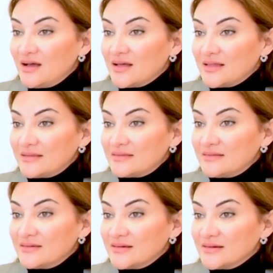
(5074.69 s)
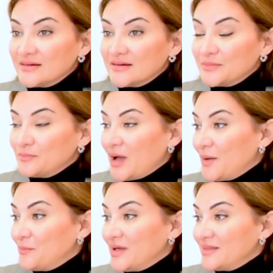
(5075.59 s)
And uh,
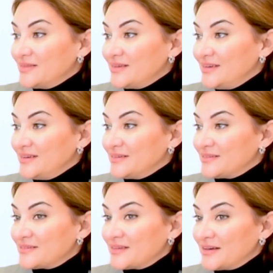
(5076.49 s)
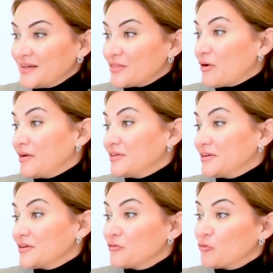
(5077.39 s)
Muhammad, he is a
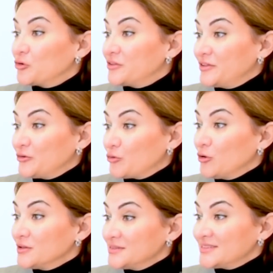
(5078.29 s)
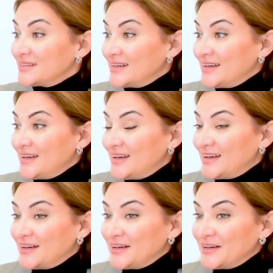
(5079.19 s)
thriving fourteen-year-old,
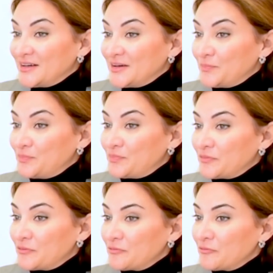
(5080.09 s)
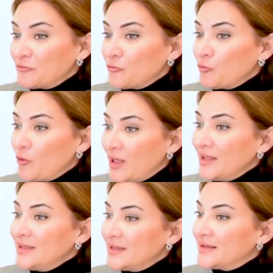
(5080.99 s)
um,
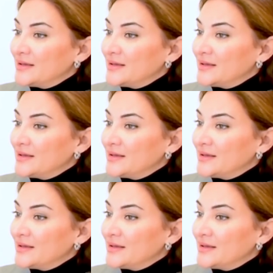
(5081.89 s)
well